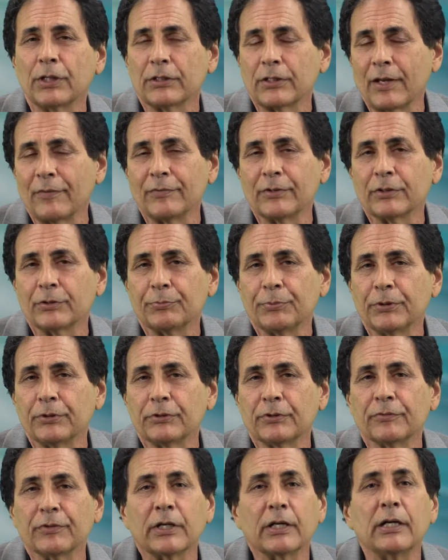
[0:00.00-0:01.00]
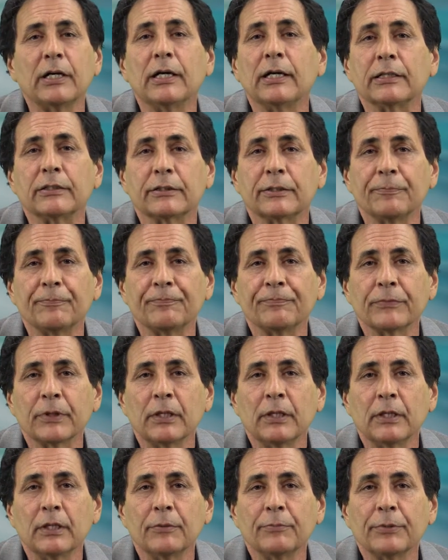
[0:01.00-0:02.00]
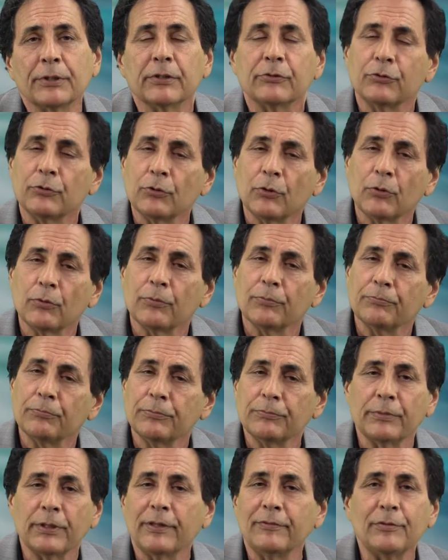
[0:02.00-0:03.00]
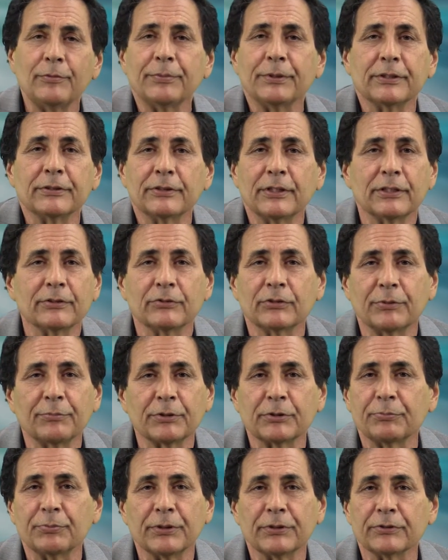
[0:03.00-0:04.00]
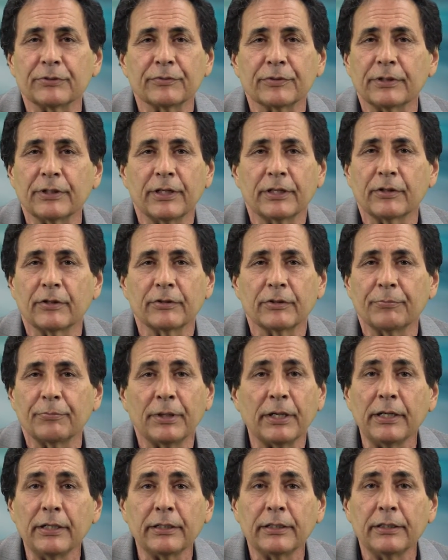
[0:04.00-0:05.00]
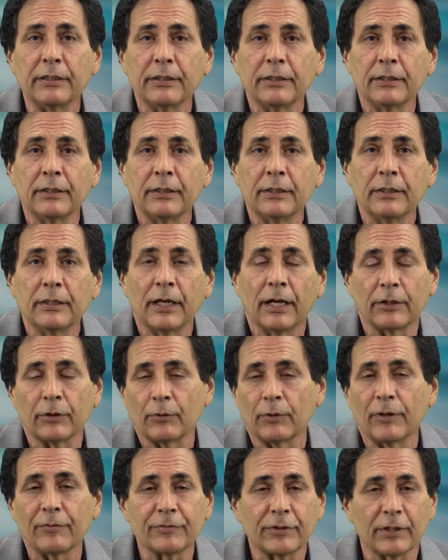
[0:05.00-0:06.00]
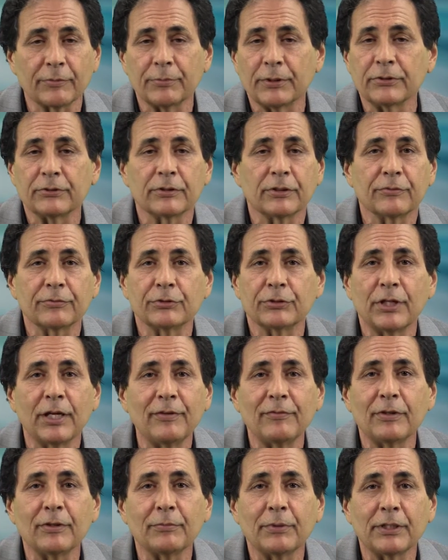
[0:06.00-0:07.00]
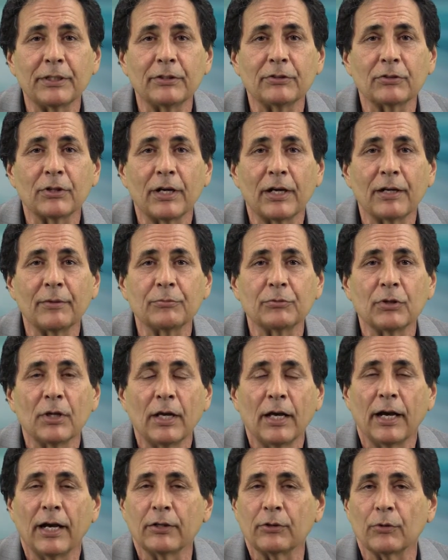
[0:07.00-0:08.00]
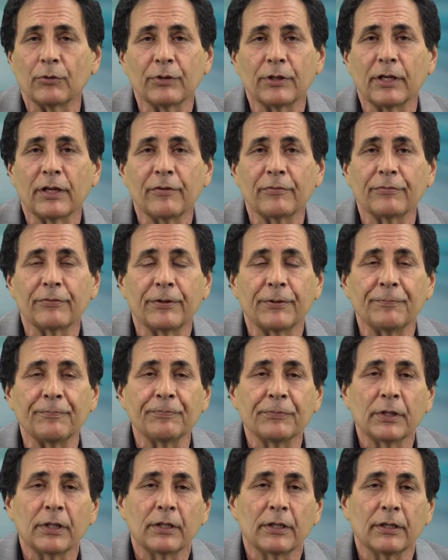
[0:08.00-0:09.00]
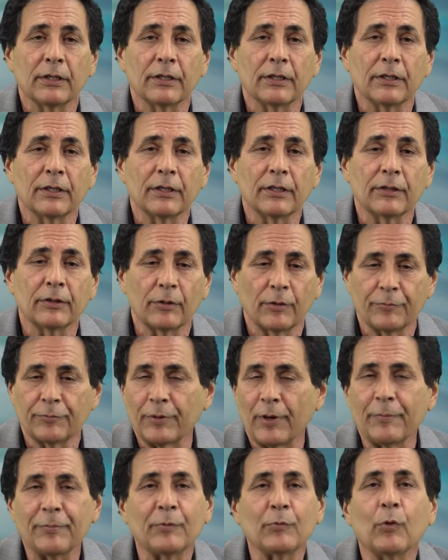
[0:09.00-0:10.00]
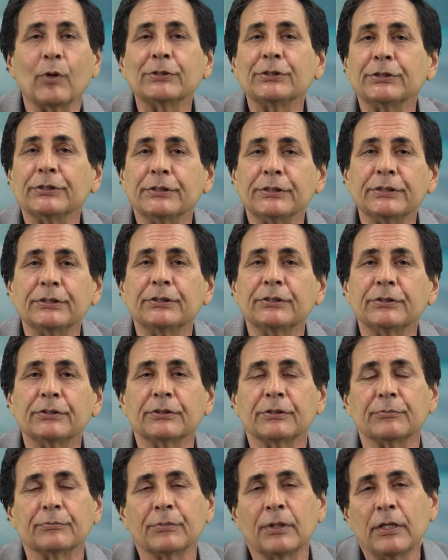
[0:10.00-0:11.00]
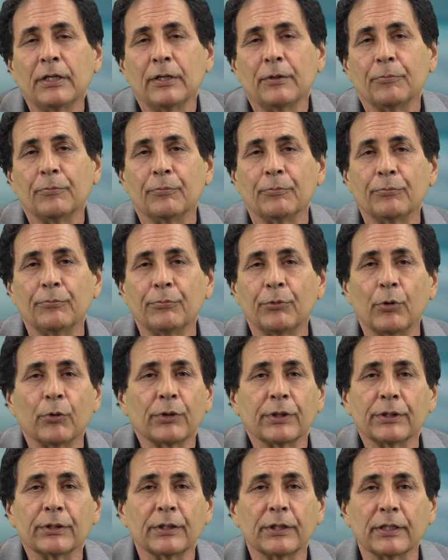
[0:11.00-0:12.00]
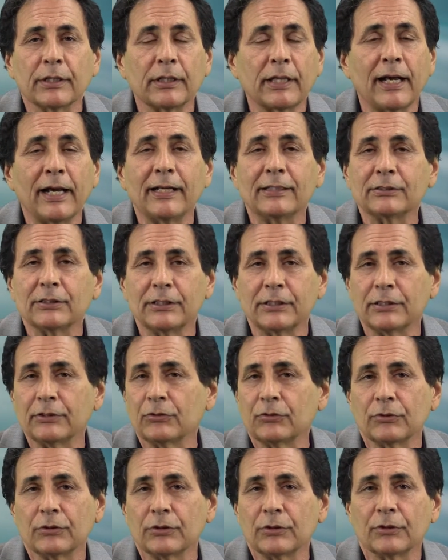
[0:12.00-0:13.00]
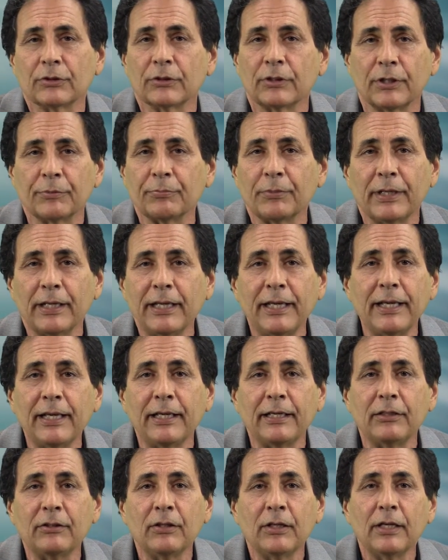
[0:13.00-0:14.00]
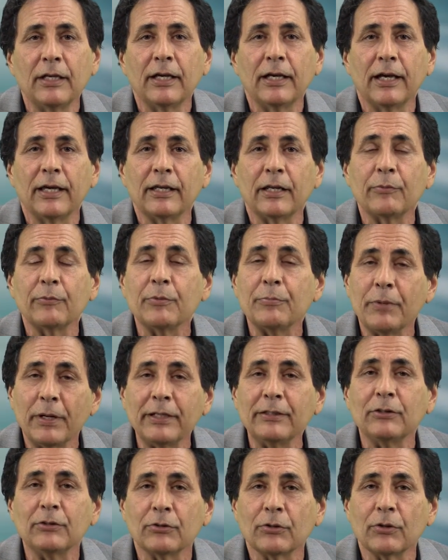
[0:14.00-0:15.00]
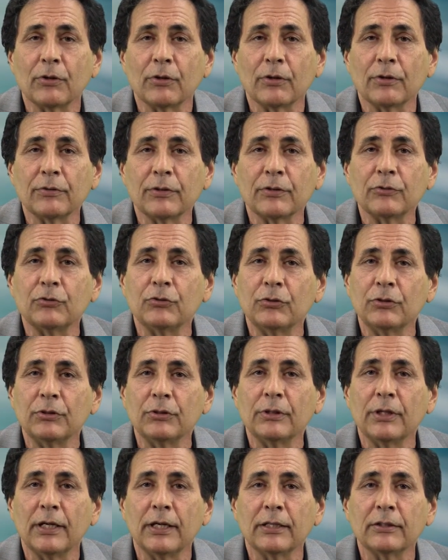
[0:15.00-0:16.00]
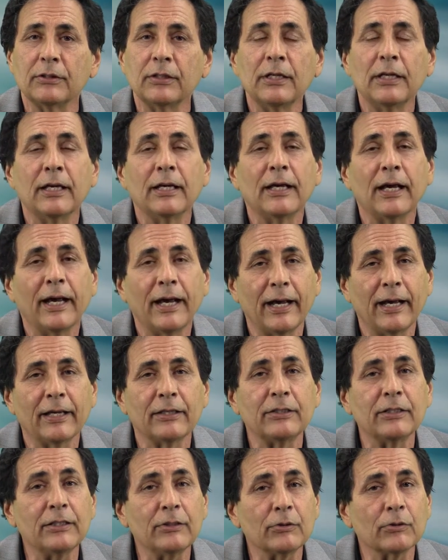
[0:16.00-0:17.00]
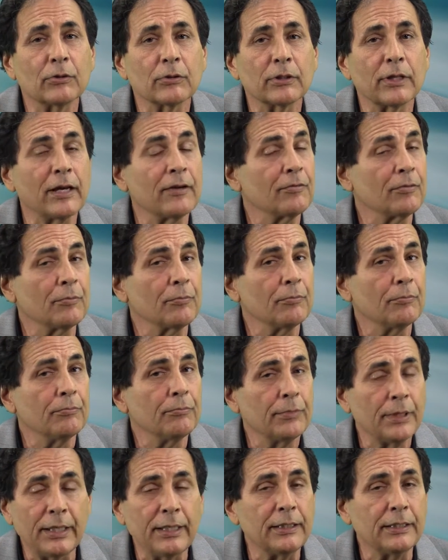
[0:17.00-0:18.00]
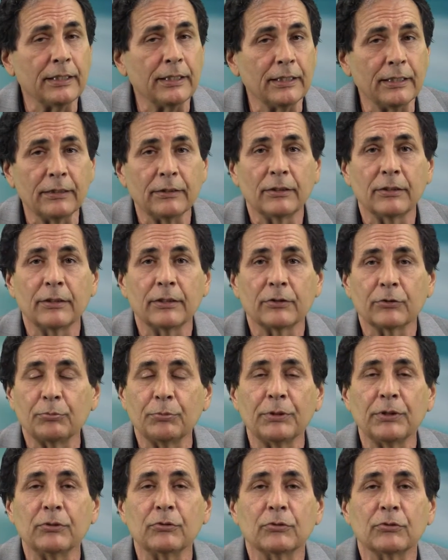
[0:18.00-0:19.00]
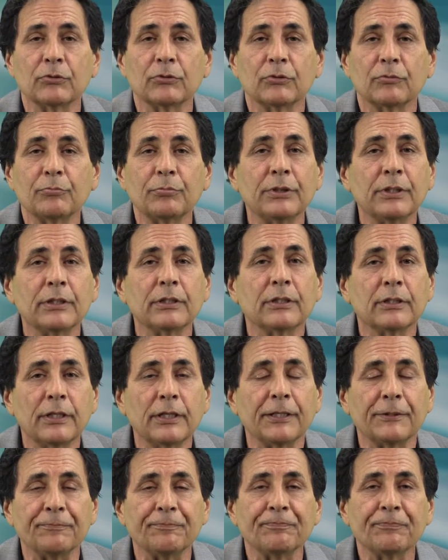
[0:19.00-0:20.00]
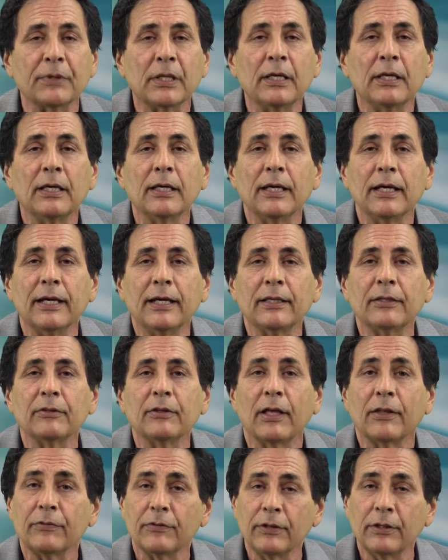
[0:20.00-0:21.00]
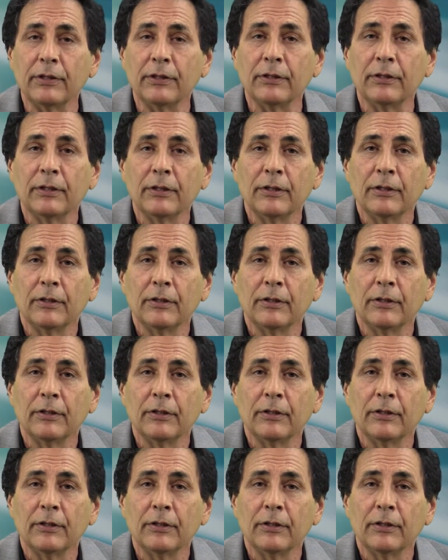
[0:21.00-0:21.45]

have an experience of a cut. Because, everybody's had some experience of the cut on the body. I know I've cut myself shaving many times. I know that I've been washing dishes and broken glass and it's cut my hand. And I reminded her that she had had in her life many experiences of being cut, and that the